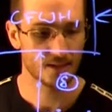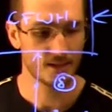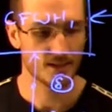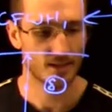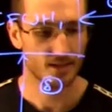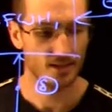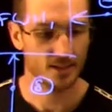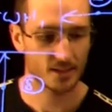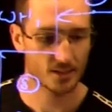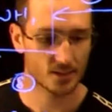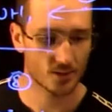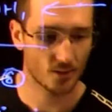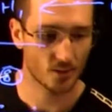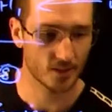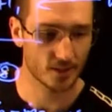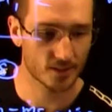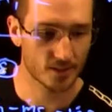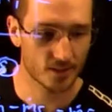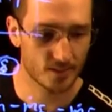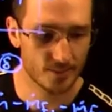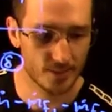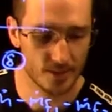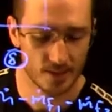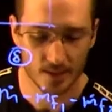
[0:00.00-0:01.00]
is going to
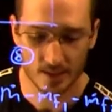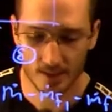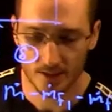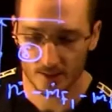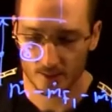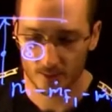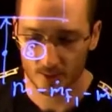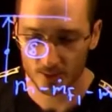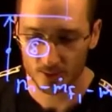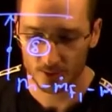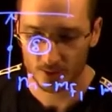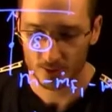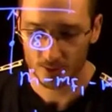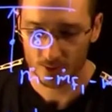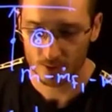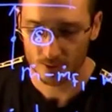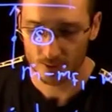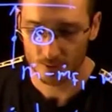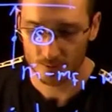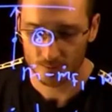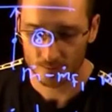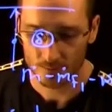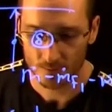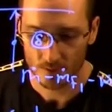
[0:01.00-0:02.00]
be equal to
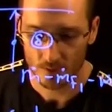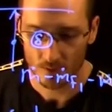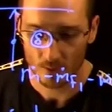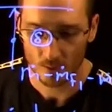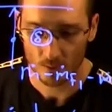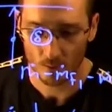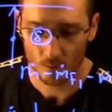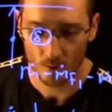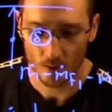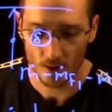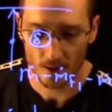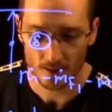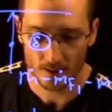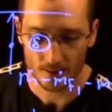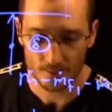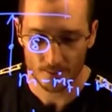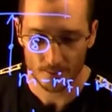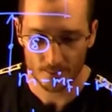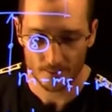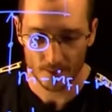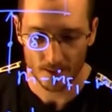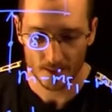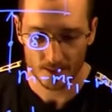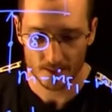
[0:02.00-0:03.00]
1
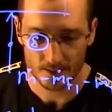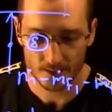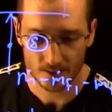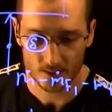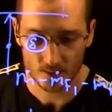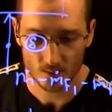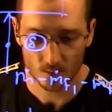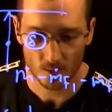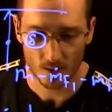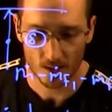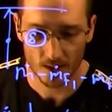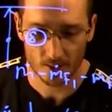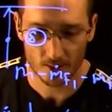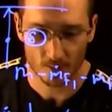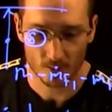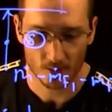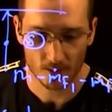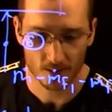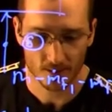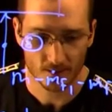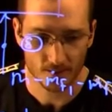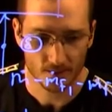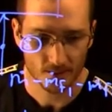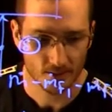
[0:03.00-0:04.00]
minus
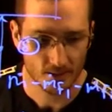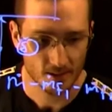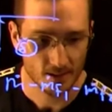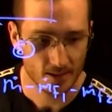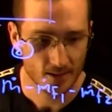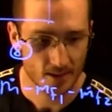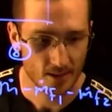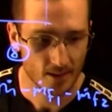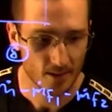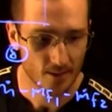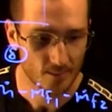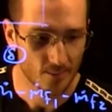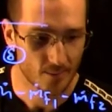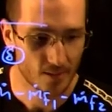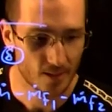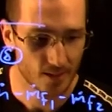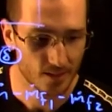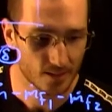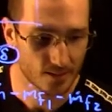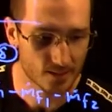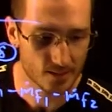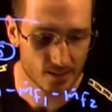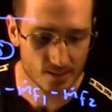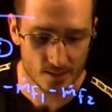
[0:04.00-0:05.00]
y1
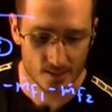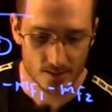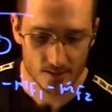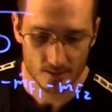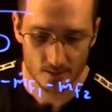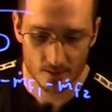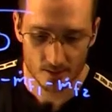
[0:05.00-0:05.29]
minus